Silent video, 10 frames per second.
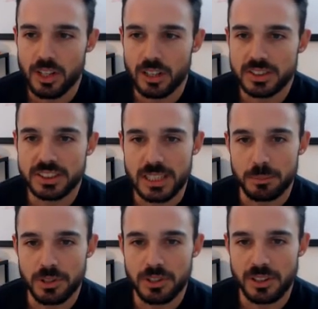
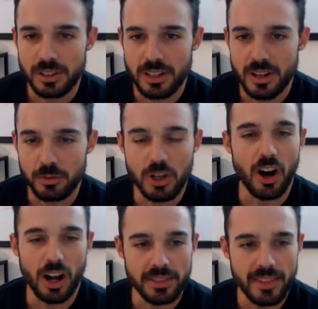seemed to have
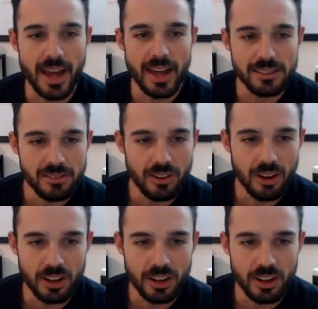caught that on